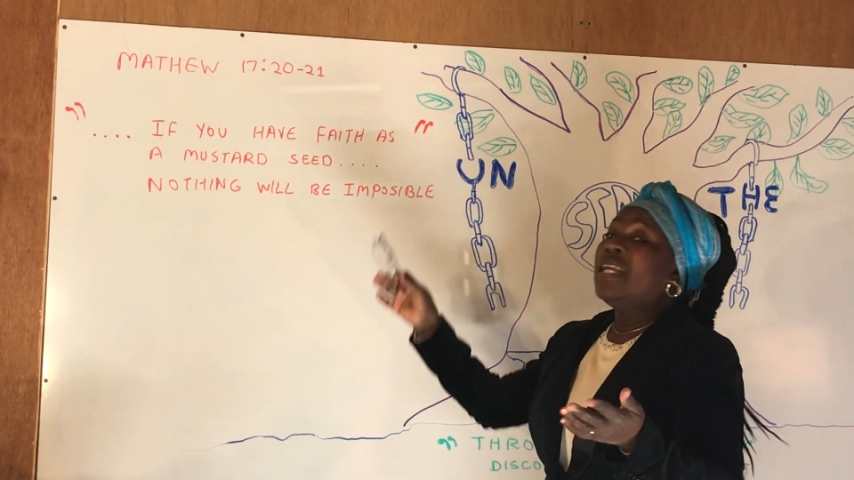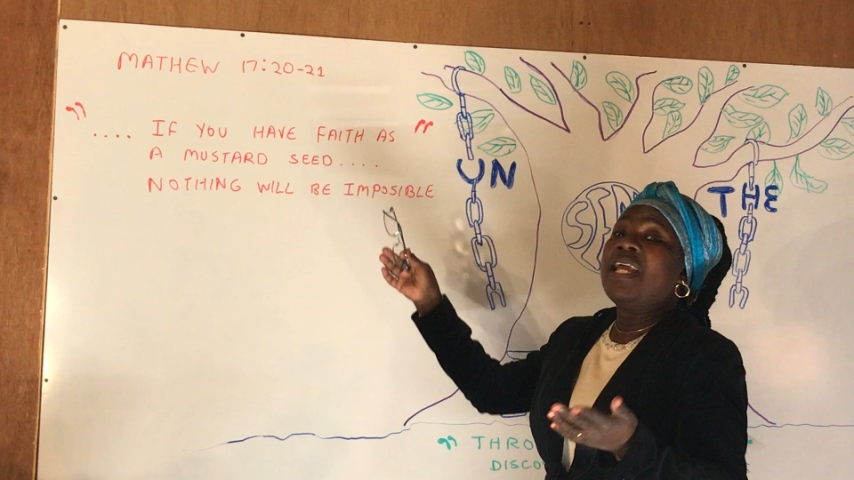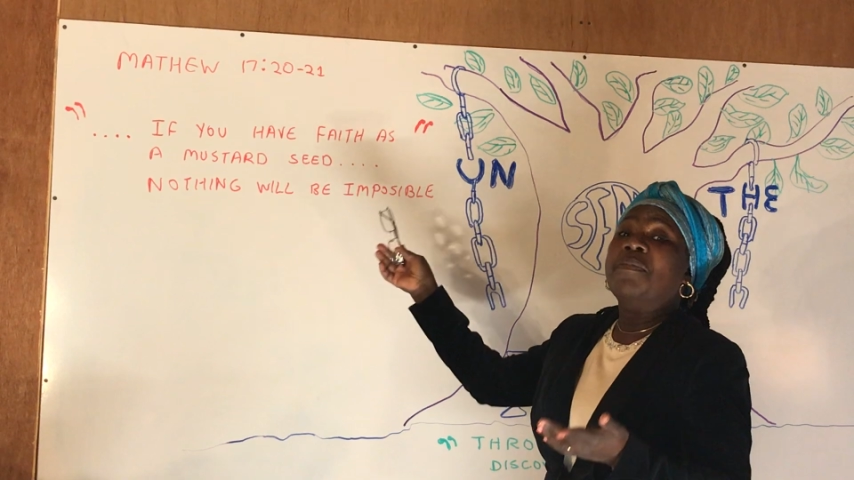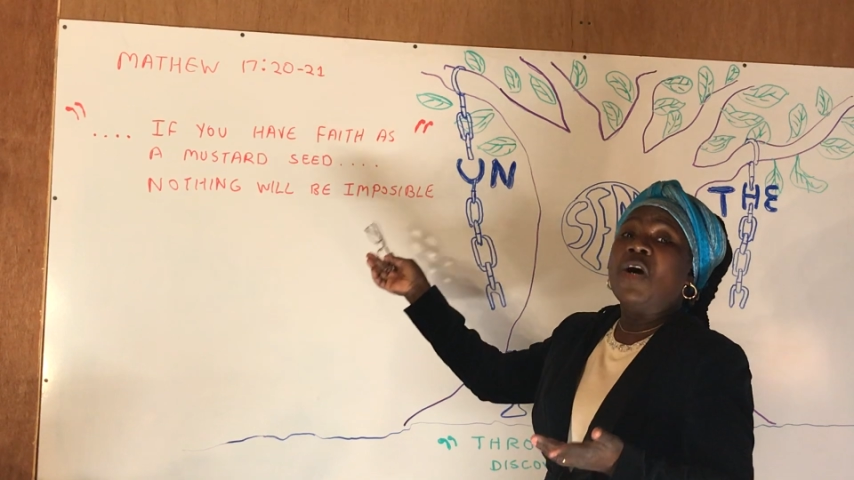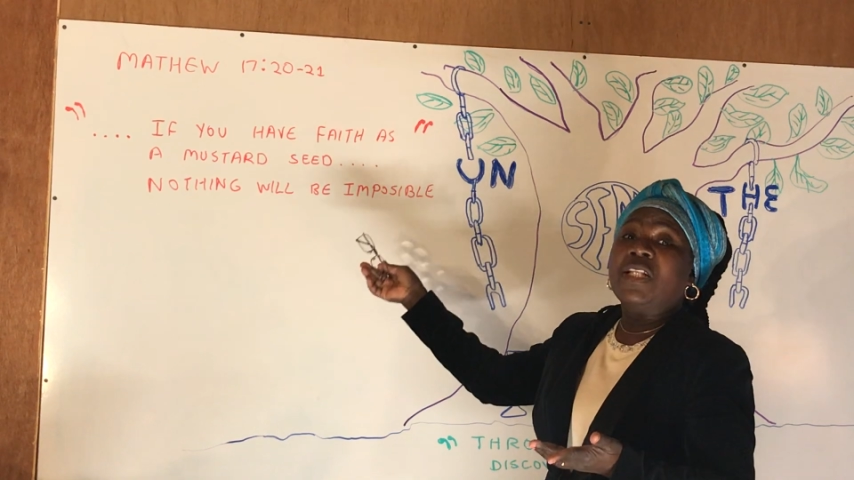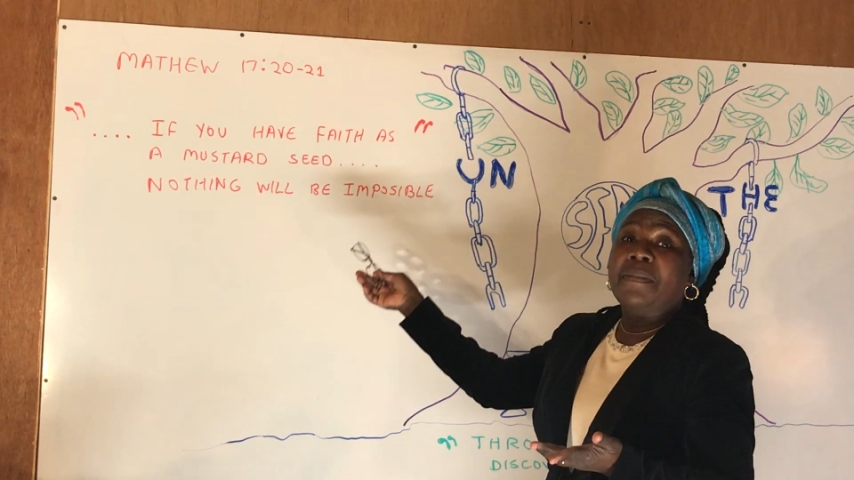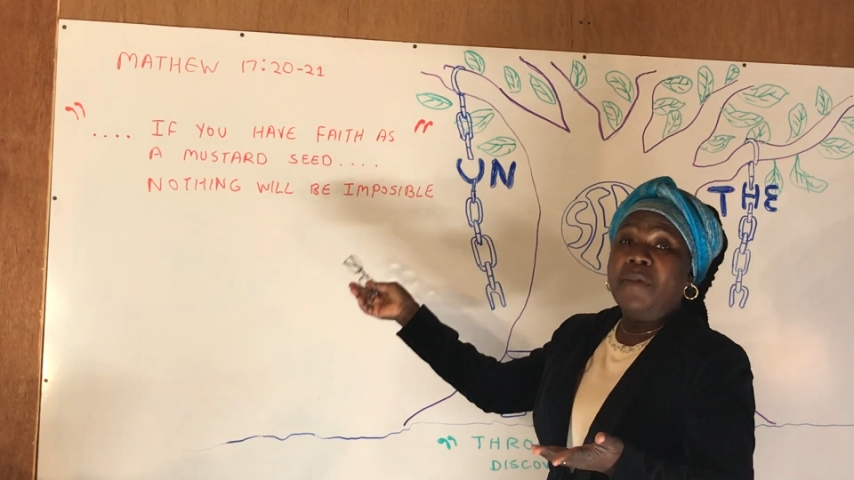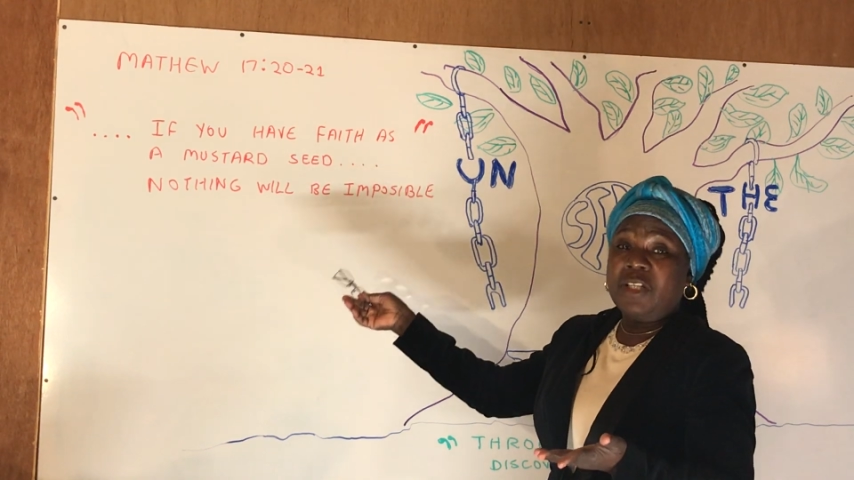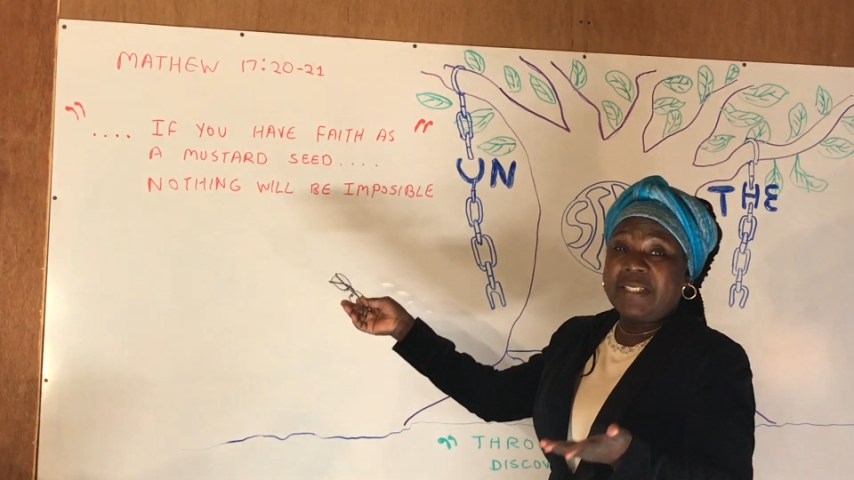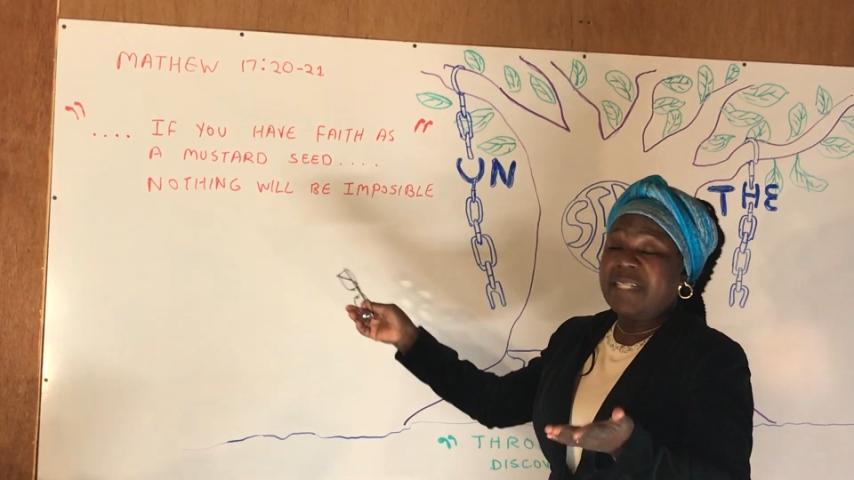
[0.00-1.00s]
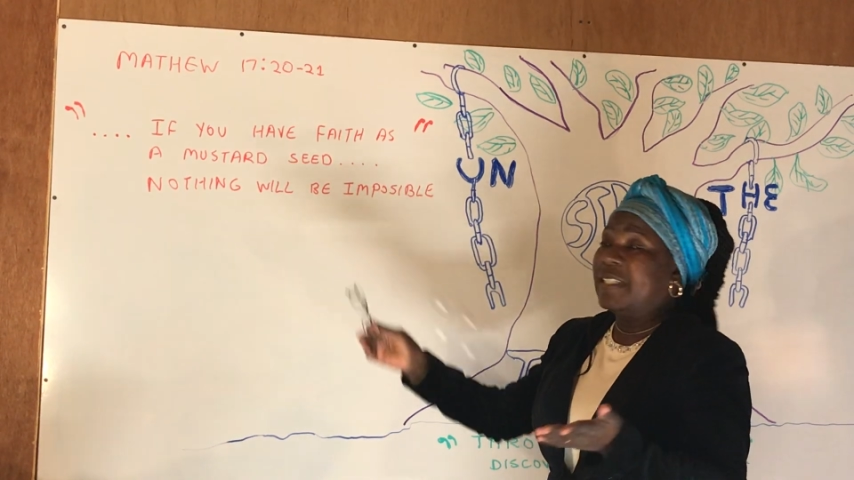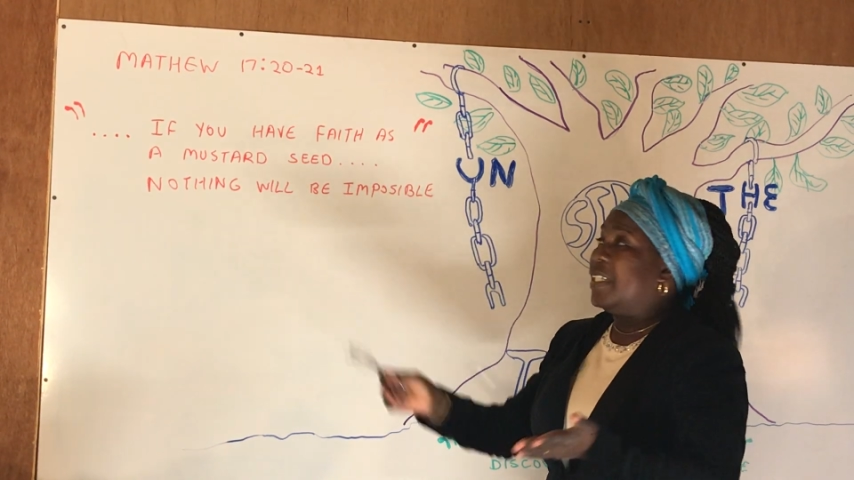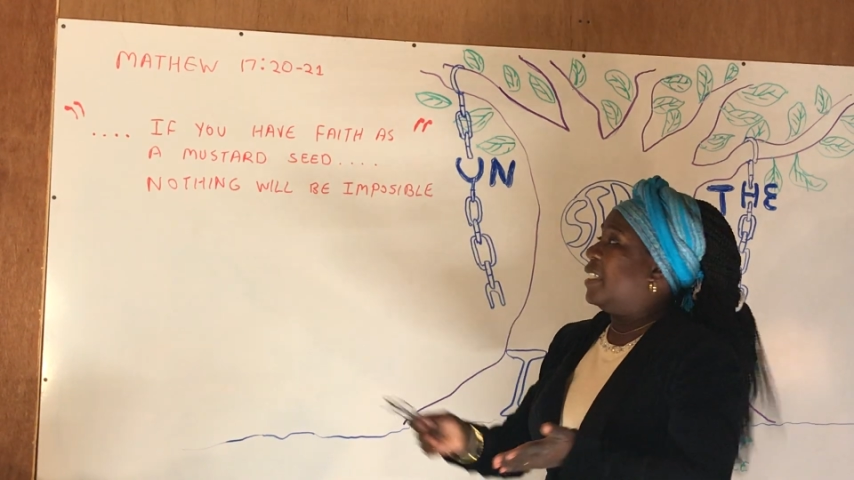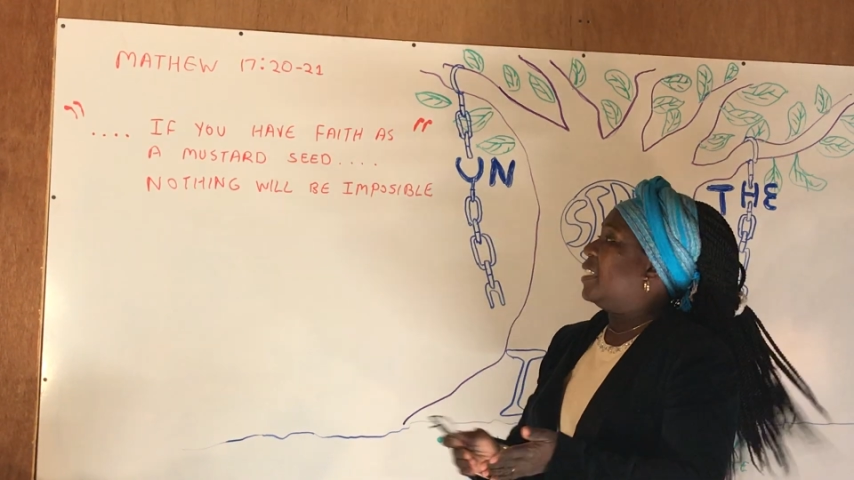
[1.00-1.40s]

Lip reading: about the mustard seed.